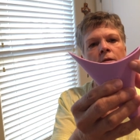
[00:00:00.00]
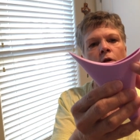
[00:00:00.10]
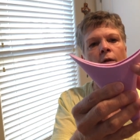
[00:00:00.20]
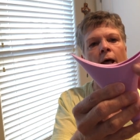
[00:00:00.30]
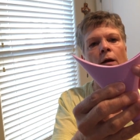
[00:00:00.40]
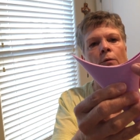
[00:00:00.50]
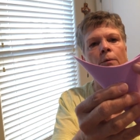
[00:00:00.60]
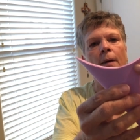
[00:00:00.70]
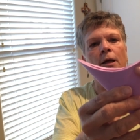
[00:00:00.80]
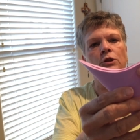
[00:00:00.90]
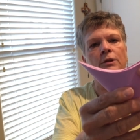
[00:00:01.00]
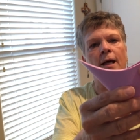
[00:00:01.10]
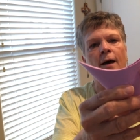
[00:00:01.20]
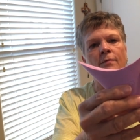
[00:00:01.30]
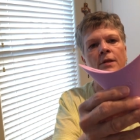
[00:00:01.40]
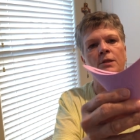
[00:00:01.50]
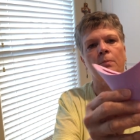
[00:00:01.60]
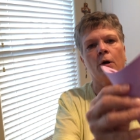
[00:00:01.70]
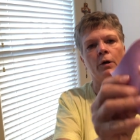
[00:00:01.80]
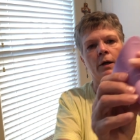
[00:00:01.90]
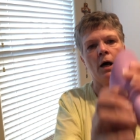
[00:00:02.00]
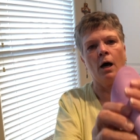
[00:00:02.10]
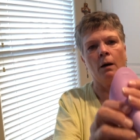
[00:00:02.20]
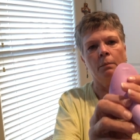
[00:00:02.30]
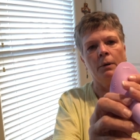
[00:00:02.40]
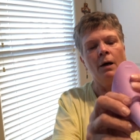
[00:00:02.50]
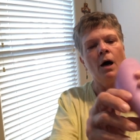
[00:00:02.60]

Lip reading: So that'll remind you to have this part up.